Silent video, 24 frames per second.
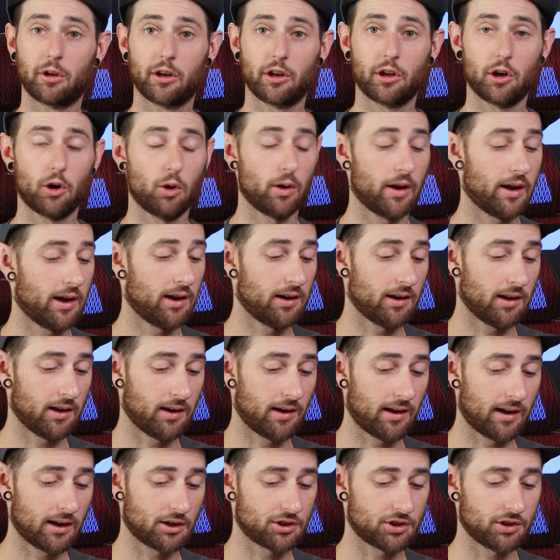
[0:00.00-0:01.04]
gonna go ahead
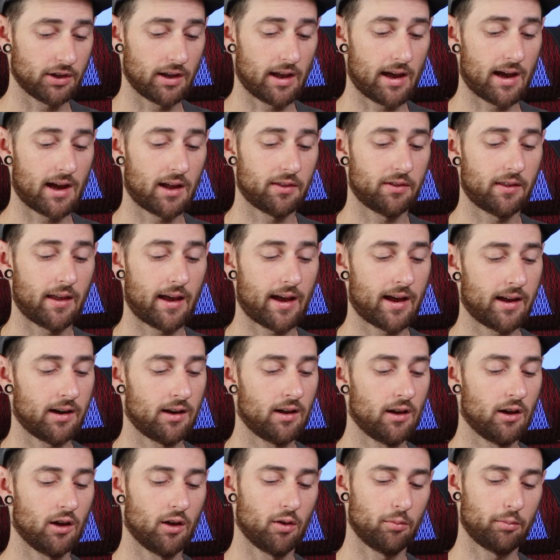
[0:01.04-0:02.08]
and actually add that